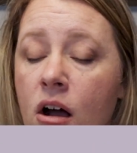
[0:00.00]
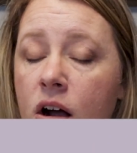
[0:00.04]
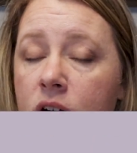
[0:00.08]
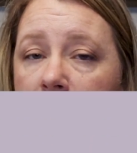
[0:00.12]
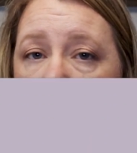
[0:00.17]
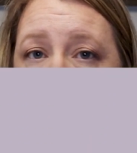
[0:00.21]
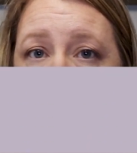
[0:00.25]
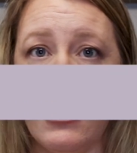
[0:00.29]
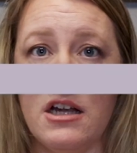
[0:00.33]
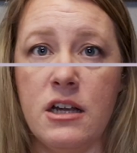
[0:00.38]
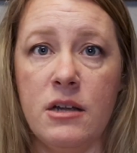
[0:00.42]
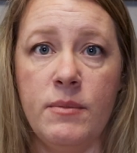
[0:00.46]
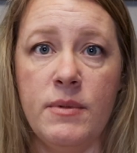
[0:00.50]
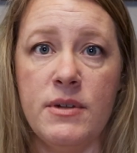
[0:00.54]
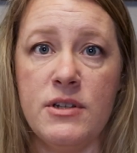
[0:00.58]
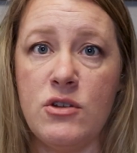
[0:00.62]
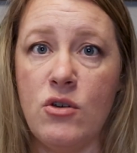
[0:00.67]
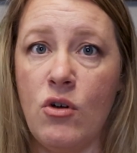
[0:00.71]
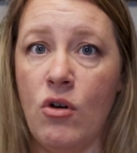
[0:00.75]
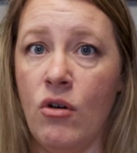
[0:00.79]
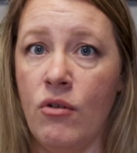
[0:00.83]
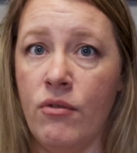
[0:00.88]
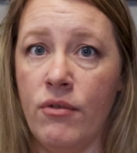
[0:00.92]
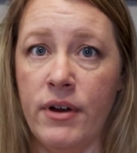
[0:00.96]
our documents
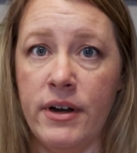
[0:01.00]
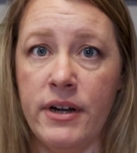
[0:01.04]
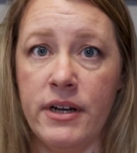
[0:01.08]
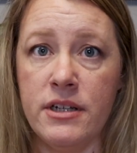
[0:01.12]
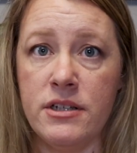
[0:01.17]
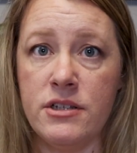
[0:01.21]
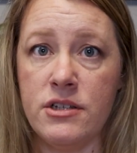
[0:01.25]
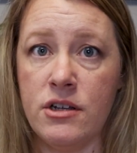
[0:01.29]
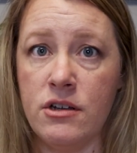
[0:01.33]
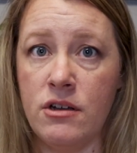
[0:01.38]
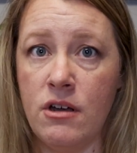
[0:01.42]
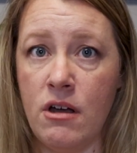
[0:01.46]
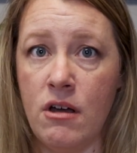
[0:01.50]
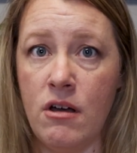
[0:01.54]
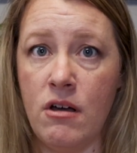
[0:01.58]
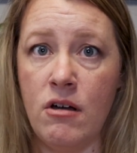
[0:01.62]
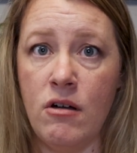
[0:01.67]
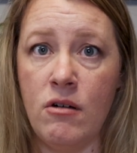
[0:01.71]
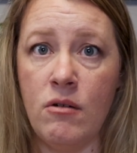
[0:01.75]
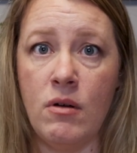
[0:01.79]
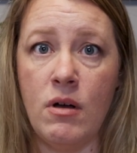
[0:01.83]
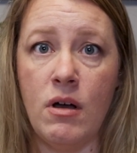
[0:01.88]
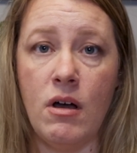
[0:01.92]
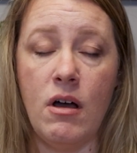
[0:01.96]
all ready to
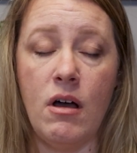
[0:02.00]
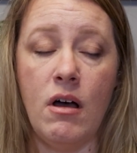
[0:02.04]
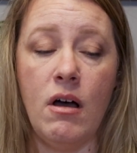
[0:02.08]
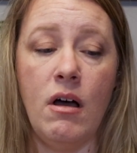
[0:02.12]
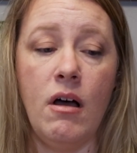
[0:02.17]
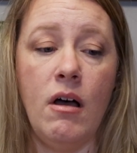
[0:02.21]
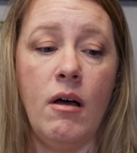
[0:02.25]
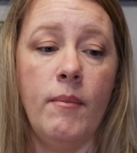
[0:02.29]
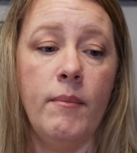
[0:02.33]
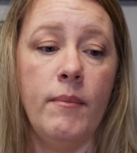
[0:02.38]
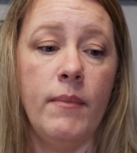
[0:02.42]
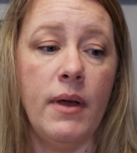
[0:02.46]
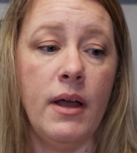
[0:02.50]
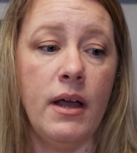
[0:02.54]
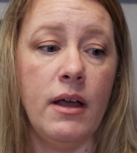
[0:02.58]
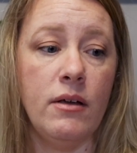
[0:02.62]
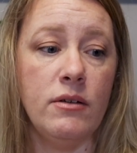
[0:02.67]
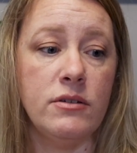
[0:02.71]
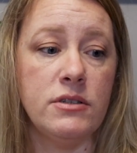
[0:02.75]
go, um,